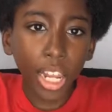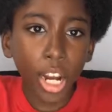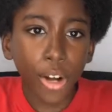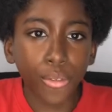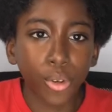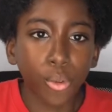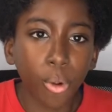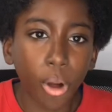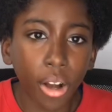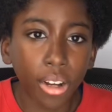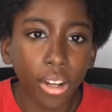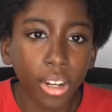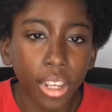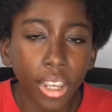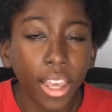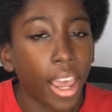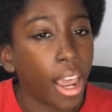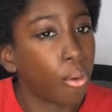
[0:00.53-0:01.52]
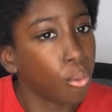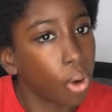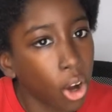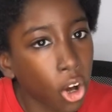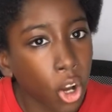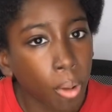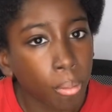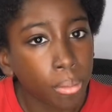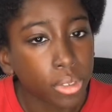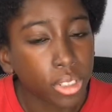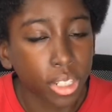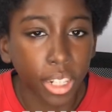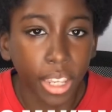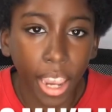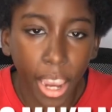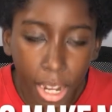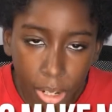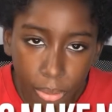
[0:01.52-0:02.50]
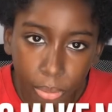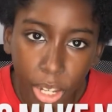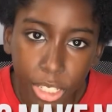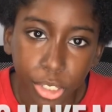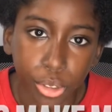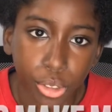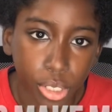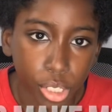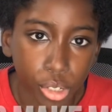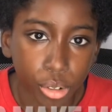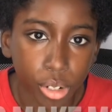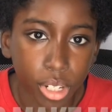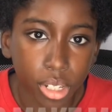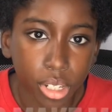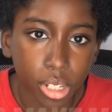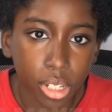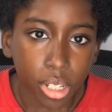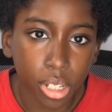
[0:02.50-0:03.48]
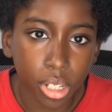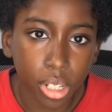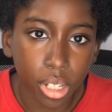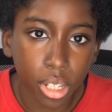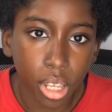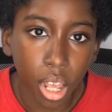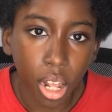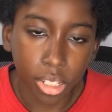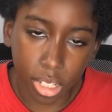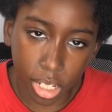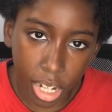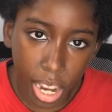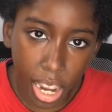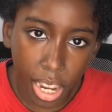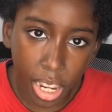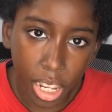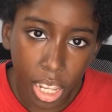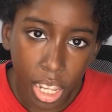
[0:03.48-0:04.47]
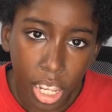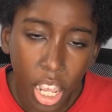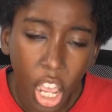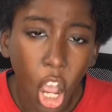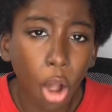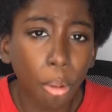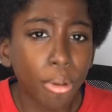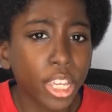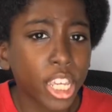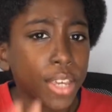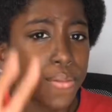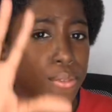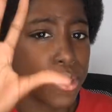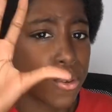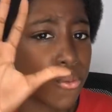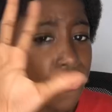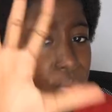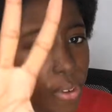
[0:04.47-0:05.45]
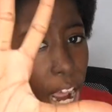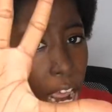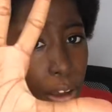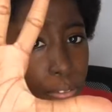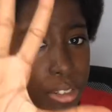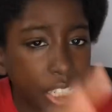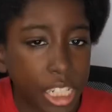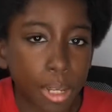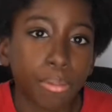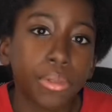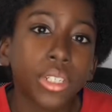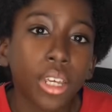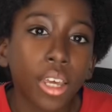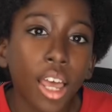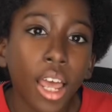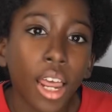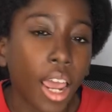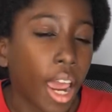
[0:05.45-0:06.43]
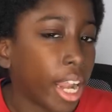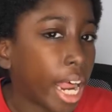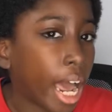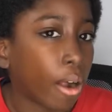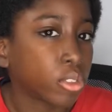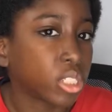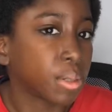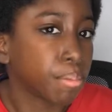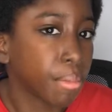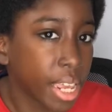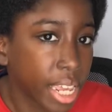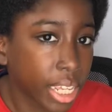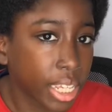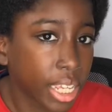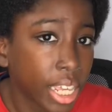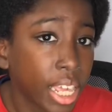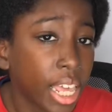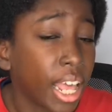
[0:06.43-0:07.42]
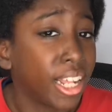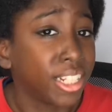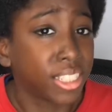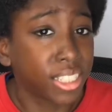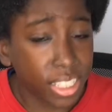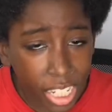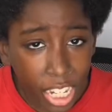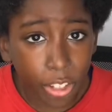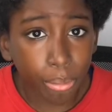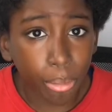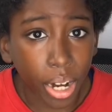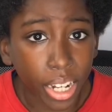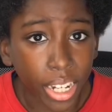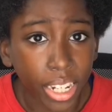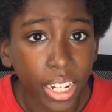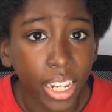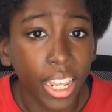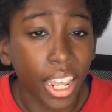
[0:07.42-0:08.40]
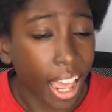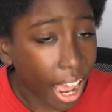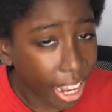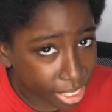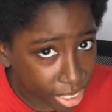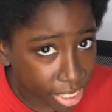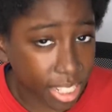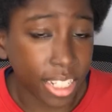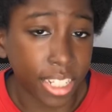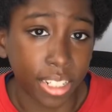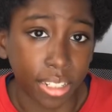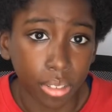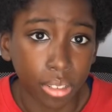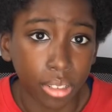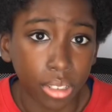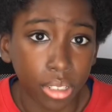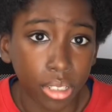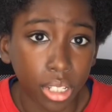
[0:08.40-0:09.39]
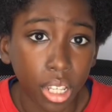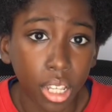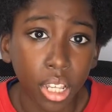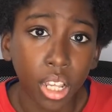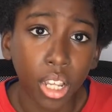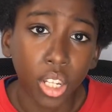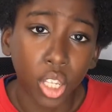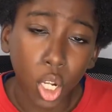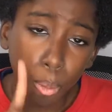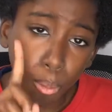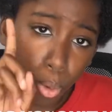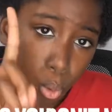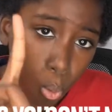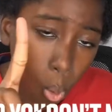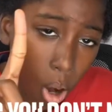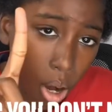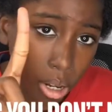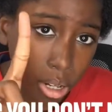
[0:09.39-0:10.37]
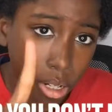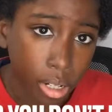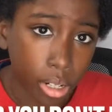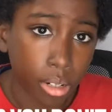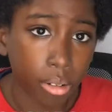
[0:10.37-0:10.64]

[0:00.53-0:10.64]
everyone, and welcome to the Kid Investor Series. Today, I'll be giving you 5 tips on how to make and save money as a teen. Number 1,